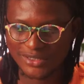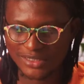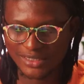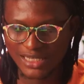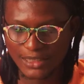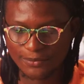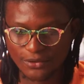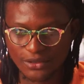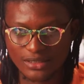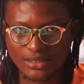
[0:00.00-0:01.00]
was the next
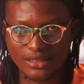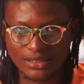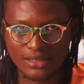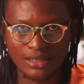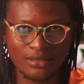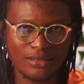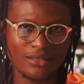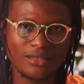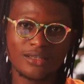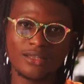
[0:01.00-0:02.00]
product in the scene.
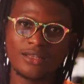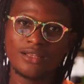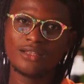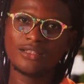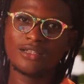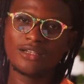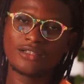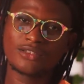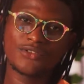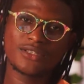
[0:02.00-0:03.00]

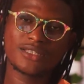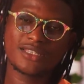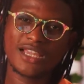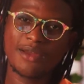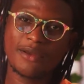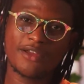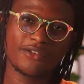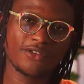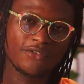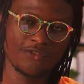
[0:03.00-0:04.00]
The 360 camera
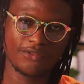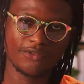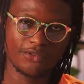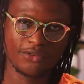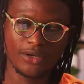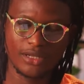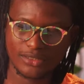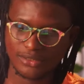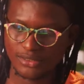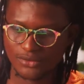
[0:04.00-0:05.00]
going into the